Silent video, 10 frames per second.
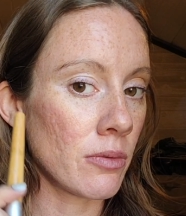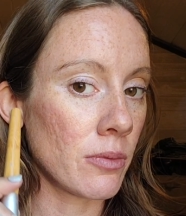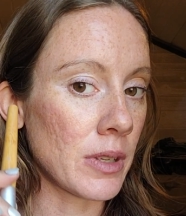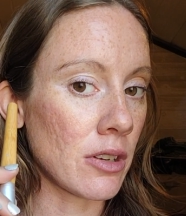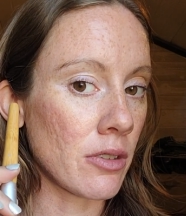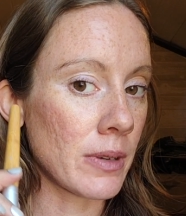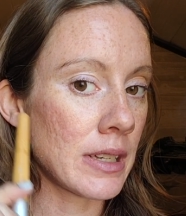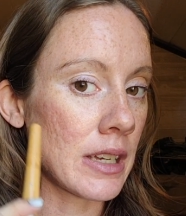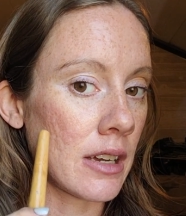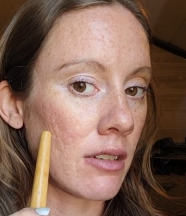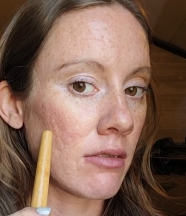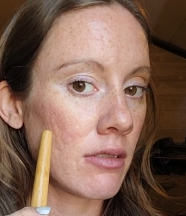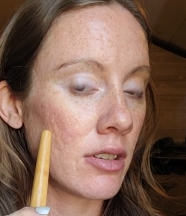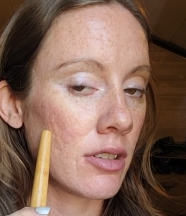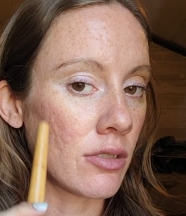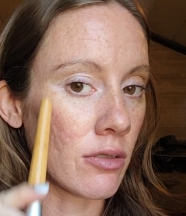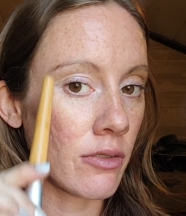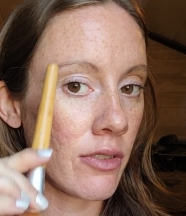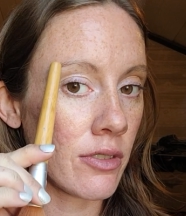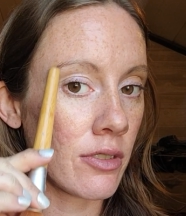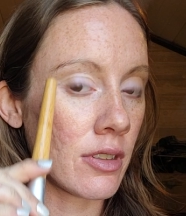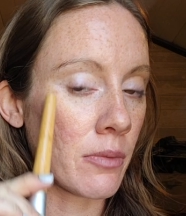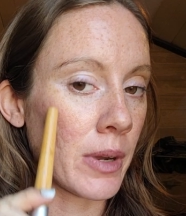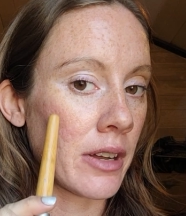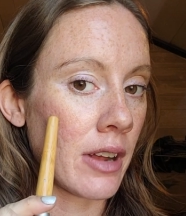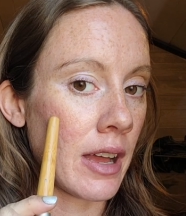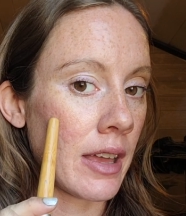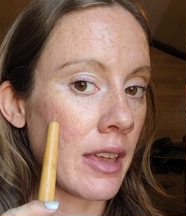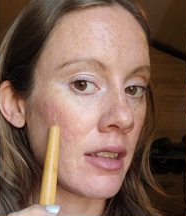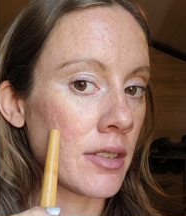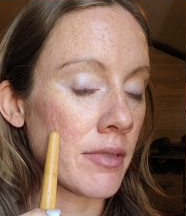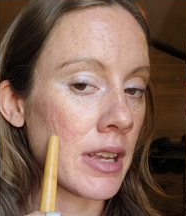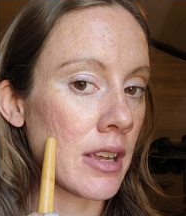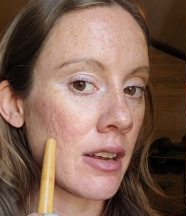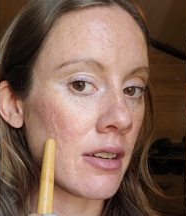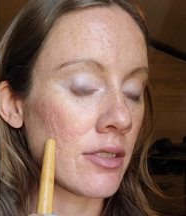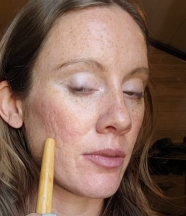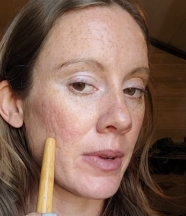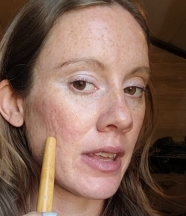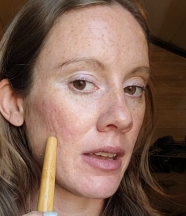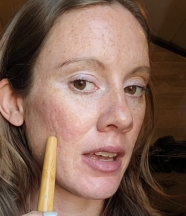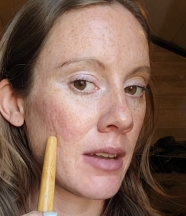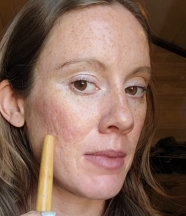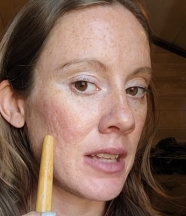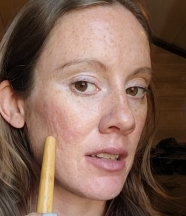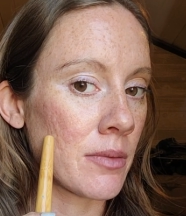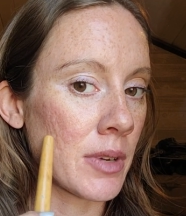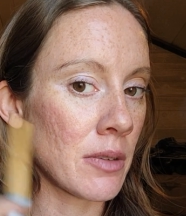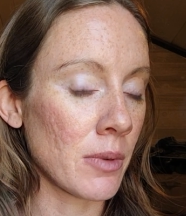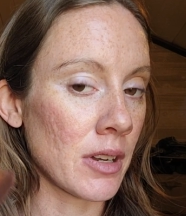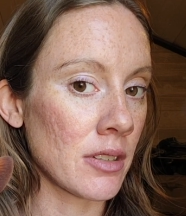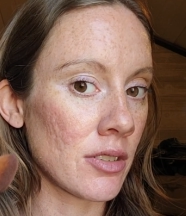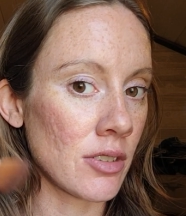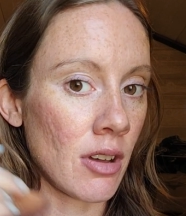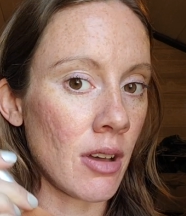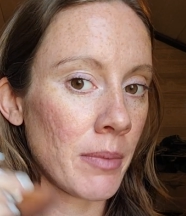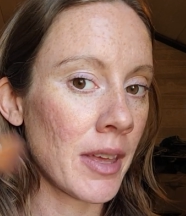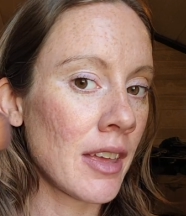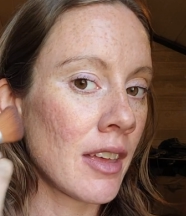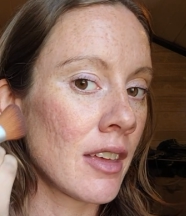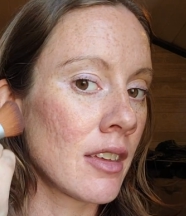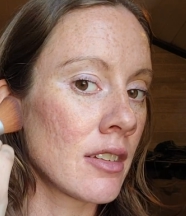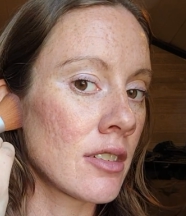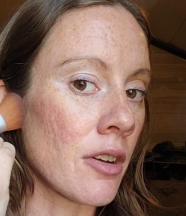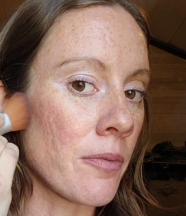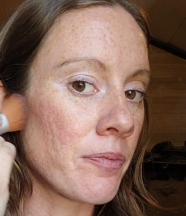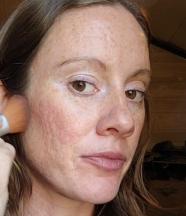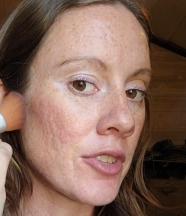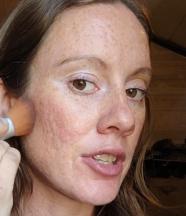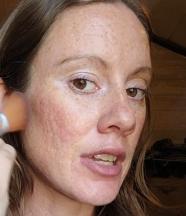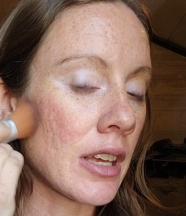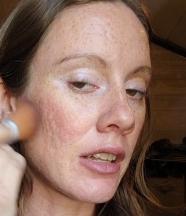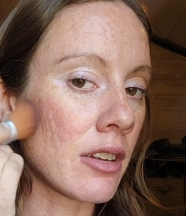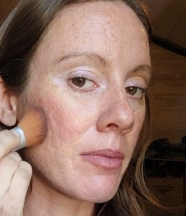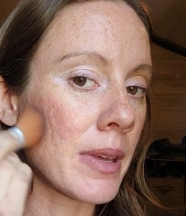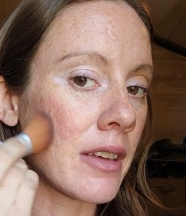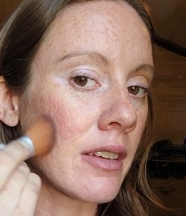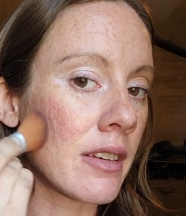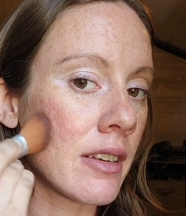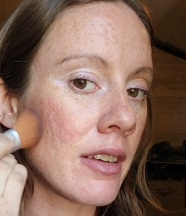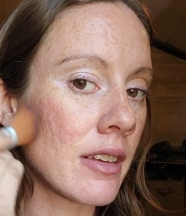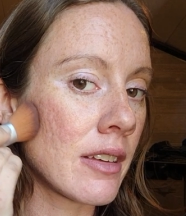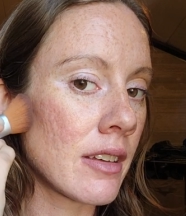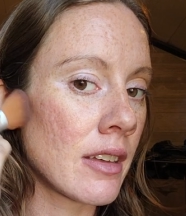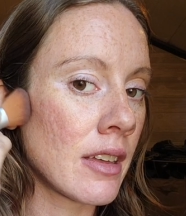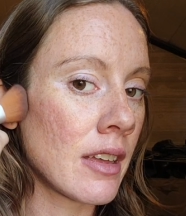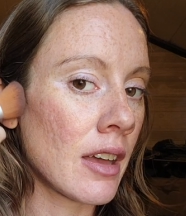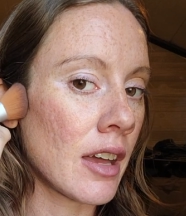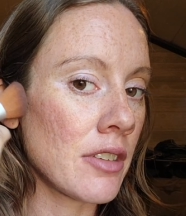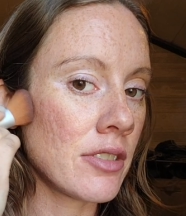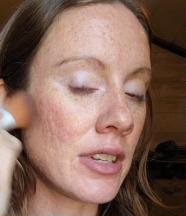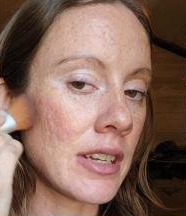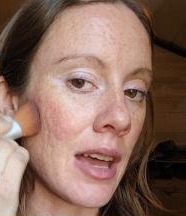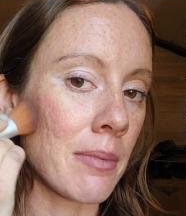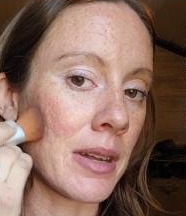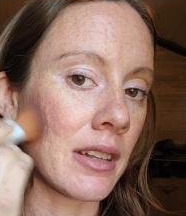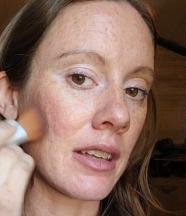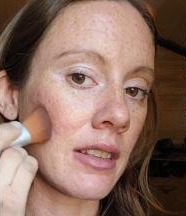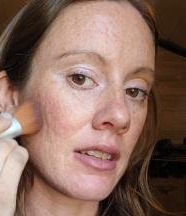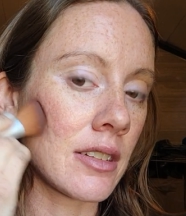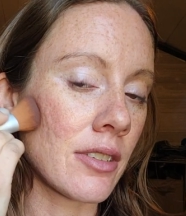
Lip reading: When you're going down, don't go further than where your eye ends right here. So where that kind of meets is where you want to stop. So just take a little bit. I usually tap it in like this.